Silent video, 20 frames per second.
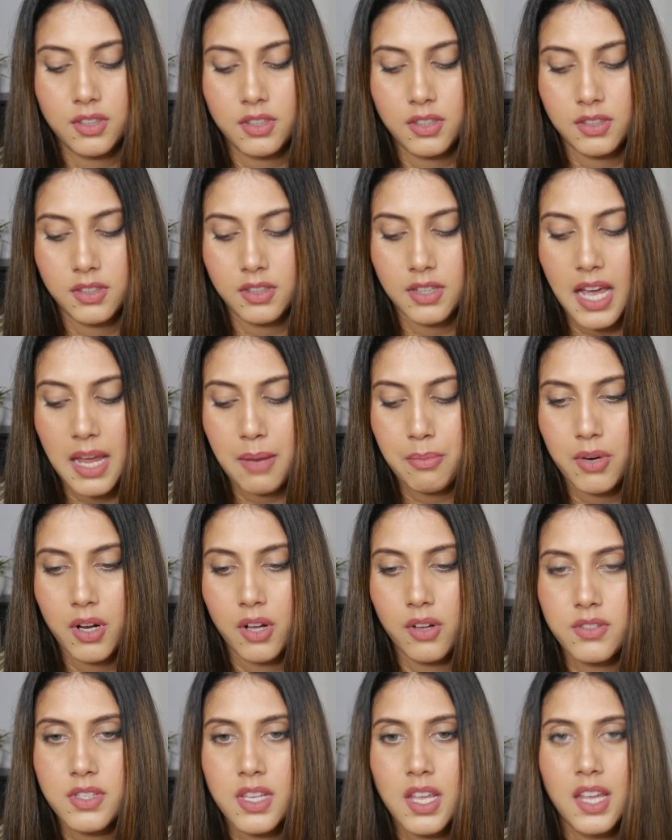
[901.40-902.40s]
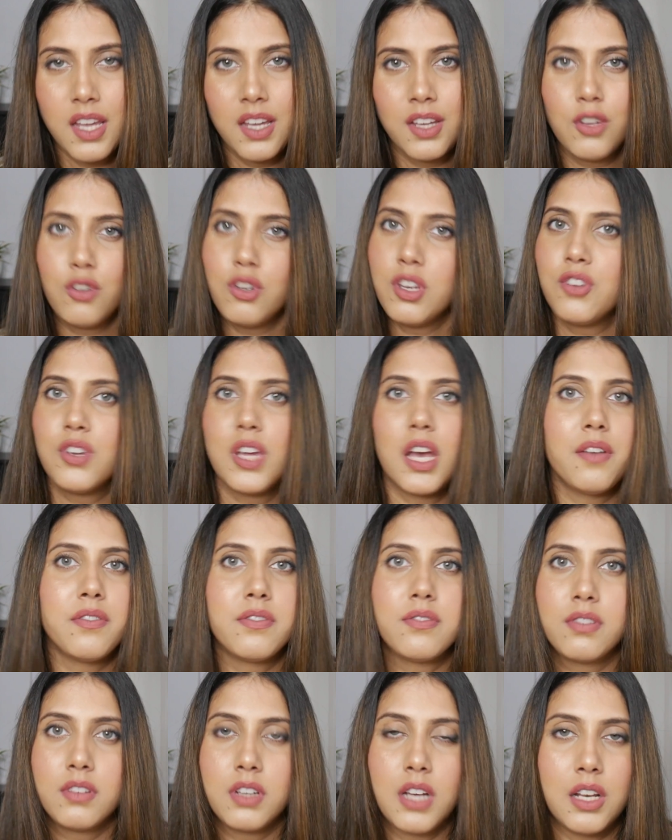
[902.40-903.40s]
eyebrows, you need to
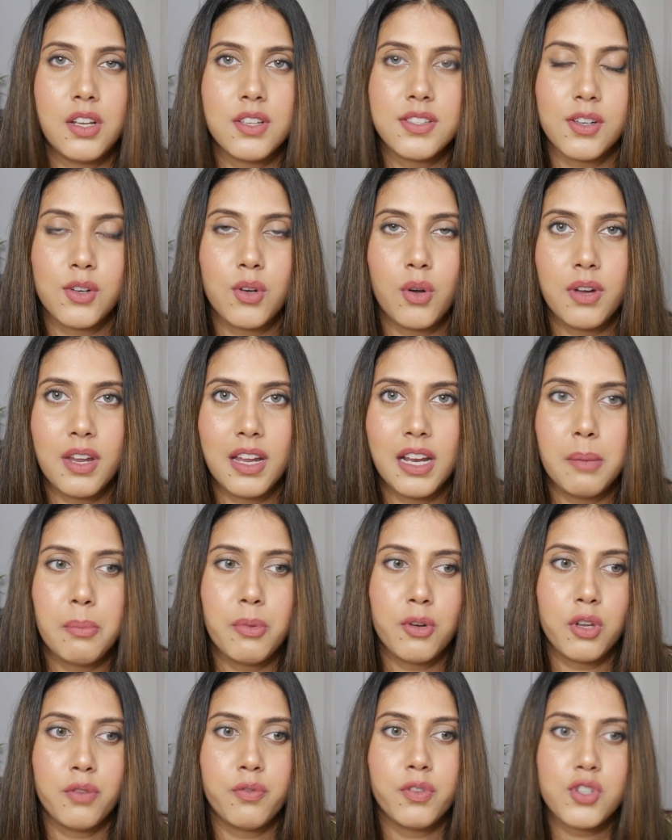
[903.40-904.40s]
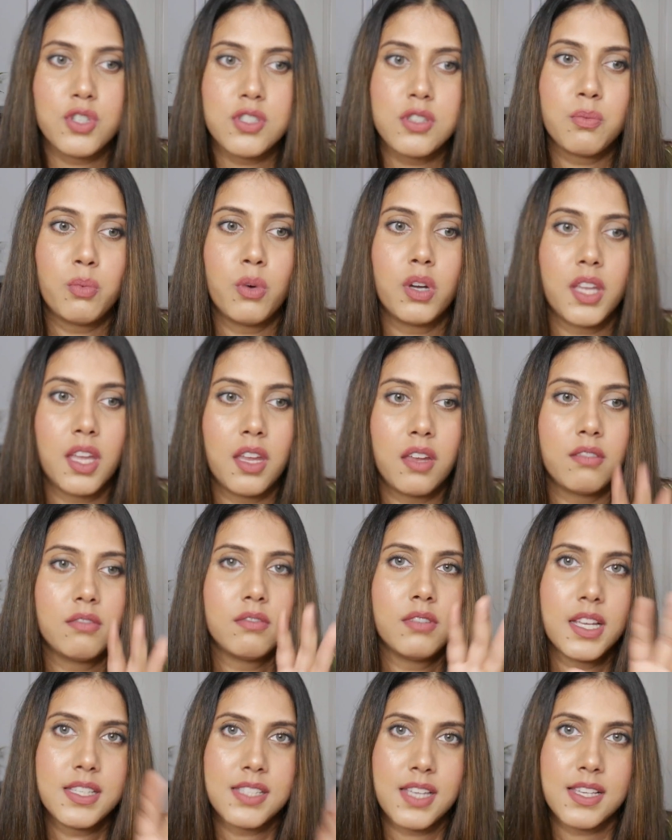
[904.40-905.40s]
have colors accordingly. But if you're just working,
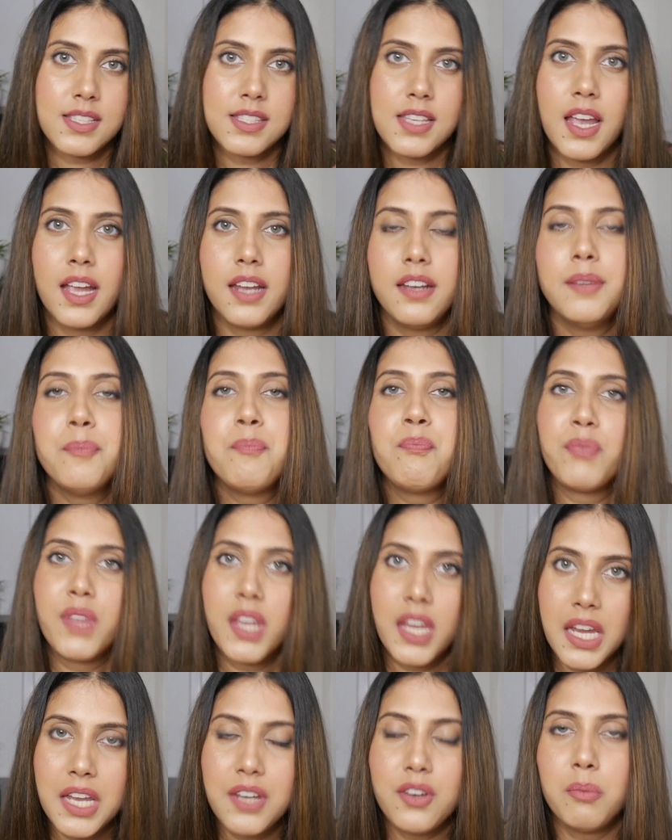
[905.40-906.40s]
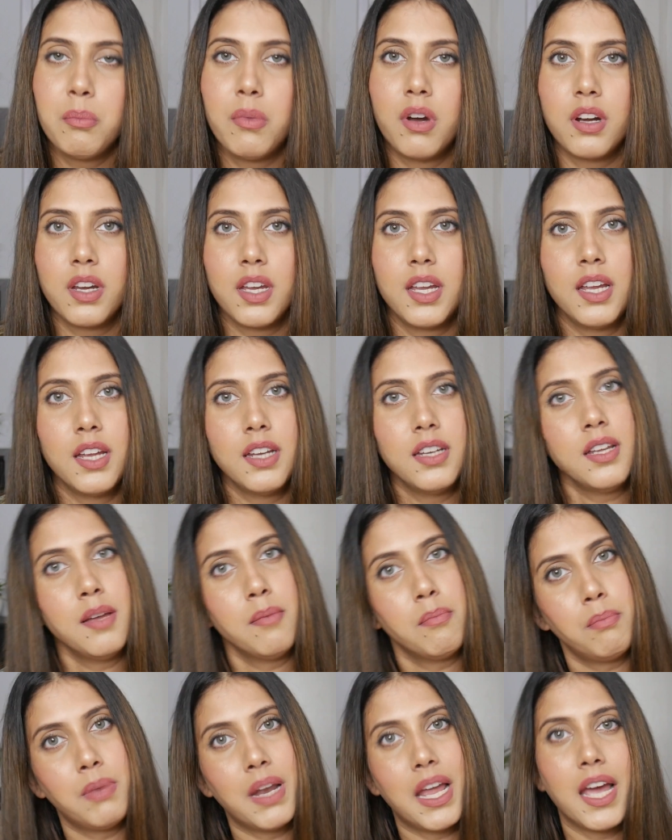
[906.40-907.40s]
as I said, Indian market,
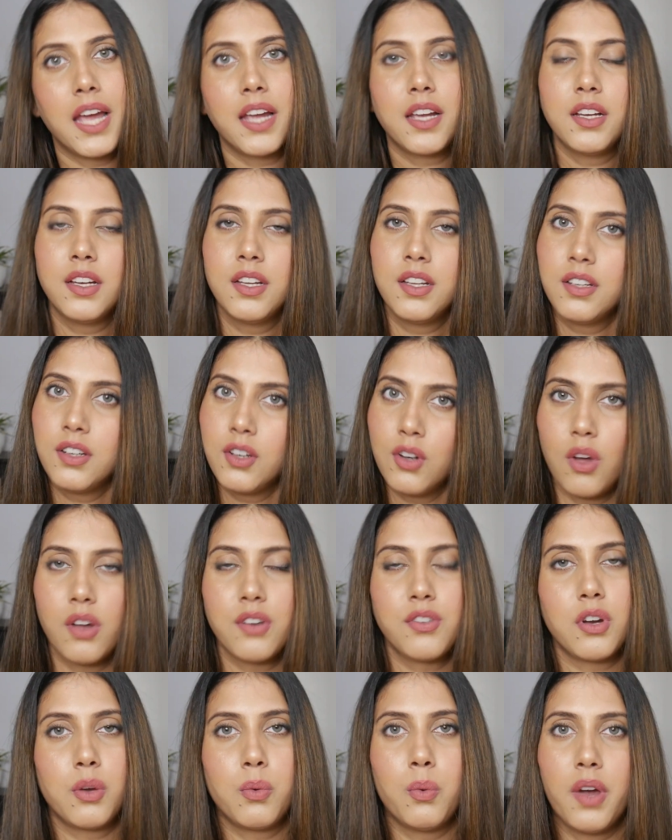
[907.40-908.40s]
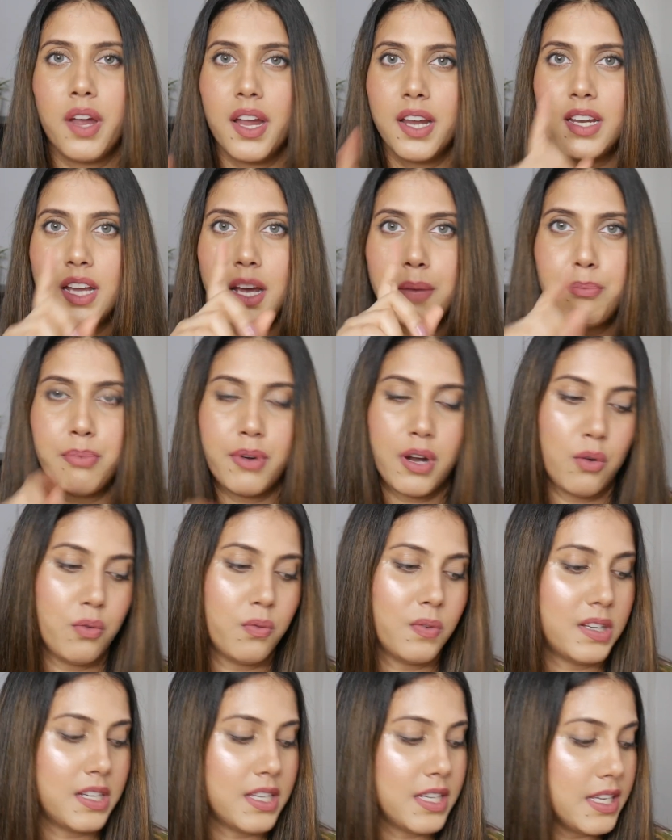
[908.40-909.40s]
black not required, a brown
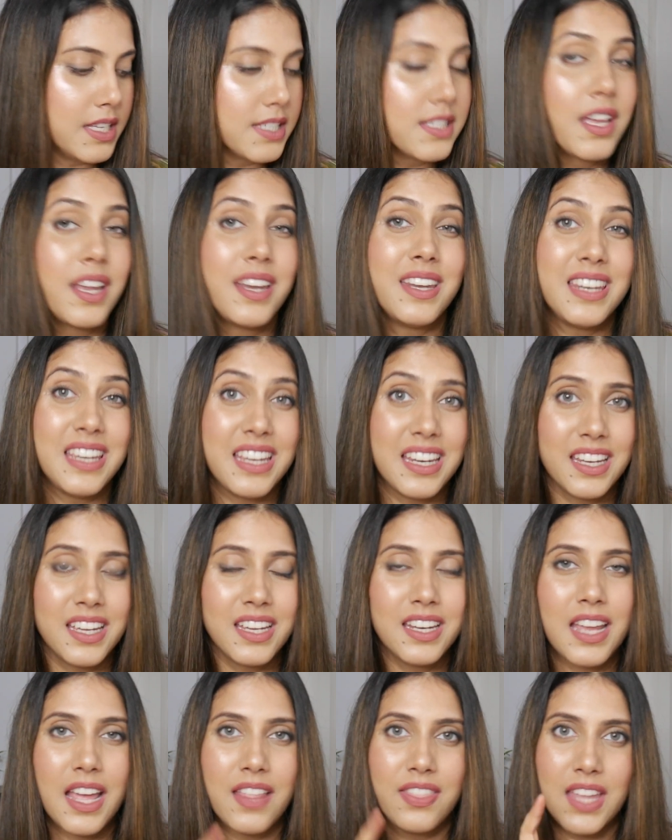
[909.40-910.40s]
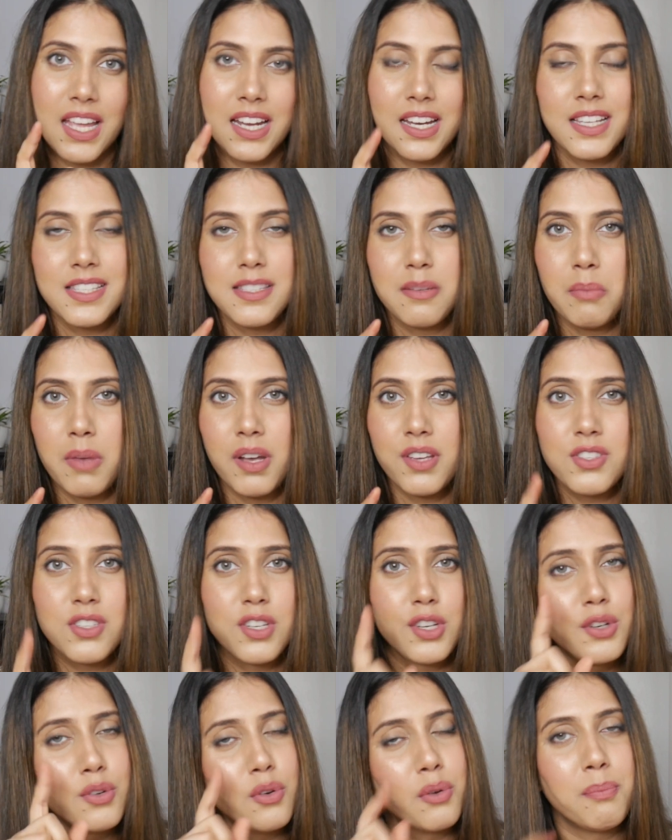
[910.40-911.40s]
one is needed, and that is a
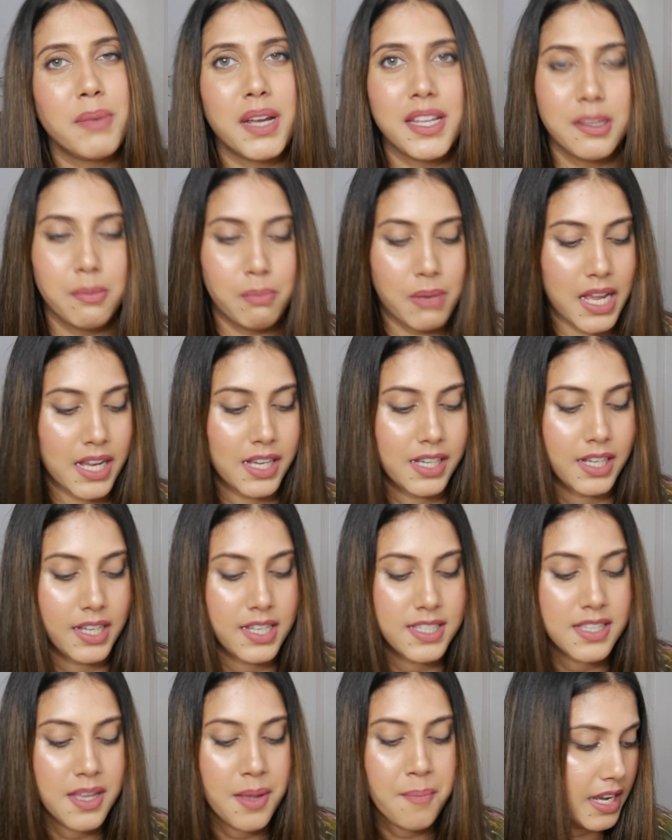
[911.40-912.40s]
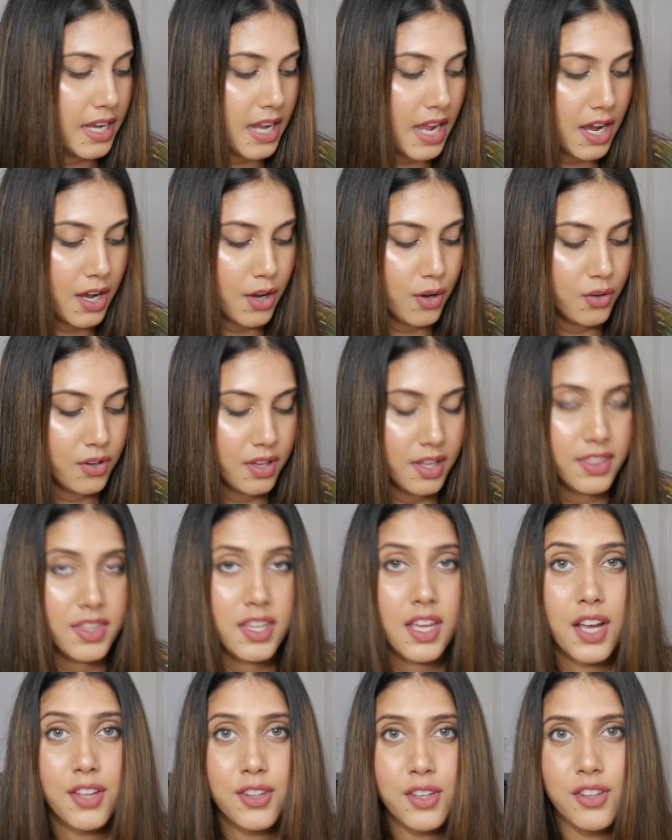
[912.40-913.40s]
must. Don't buy the black, guys. Now
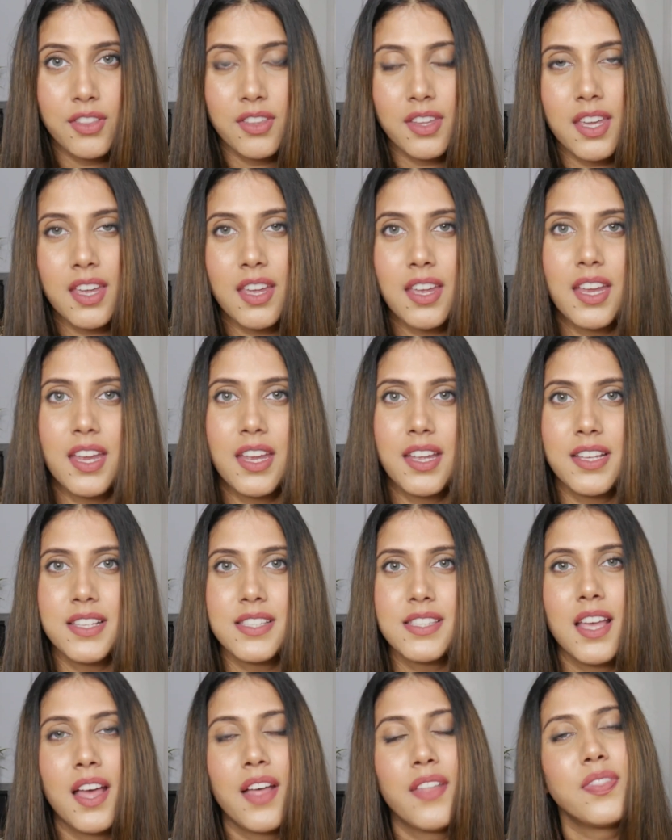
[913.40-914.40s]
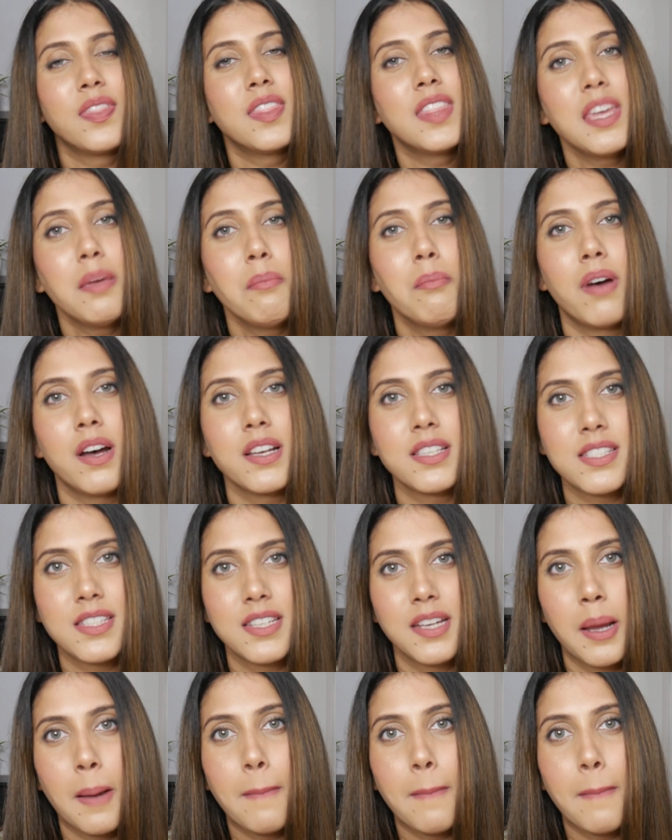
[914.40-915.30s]
the other thing is, the must